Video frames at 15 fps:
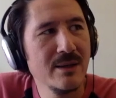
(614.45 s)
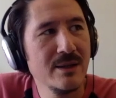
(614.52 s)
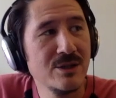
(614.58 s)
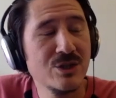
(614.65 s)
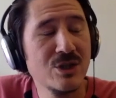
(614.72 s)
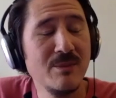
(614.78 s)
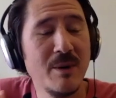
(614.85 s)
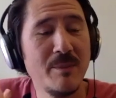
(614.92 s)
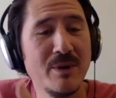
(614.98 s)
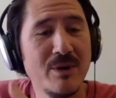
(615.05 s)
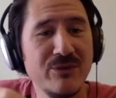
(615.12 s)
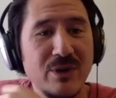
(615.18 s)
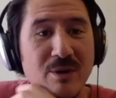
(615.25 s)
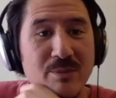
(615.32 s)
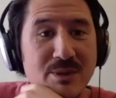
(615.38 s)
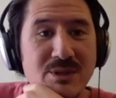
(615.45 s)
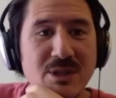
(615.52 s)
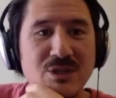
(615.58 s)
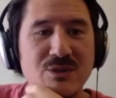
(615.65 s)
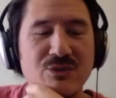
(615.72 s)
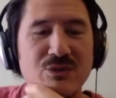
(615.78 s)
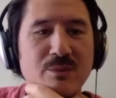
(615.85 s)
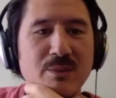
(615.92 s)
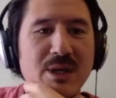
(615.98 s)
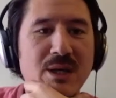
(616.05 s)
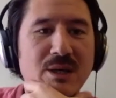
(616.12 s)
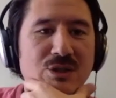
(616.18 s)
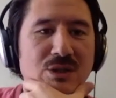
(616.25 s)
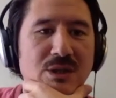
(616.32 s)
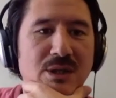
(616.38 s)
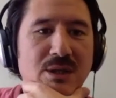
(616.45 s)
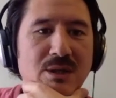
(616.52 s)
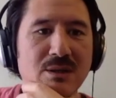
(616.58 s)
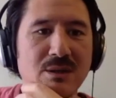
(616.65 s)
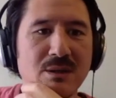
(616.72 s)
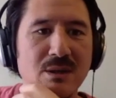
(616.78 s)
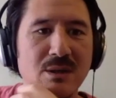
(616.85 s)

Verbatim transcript: It just come up in a therapy session for me, actually,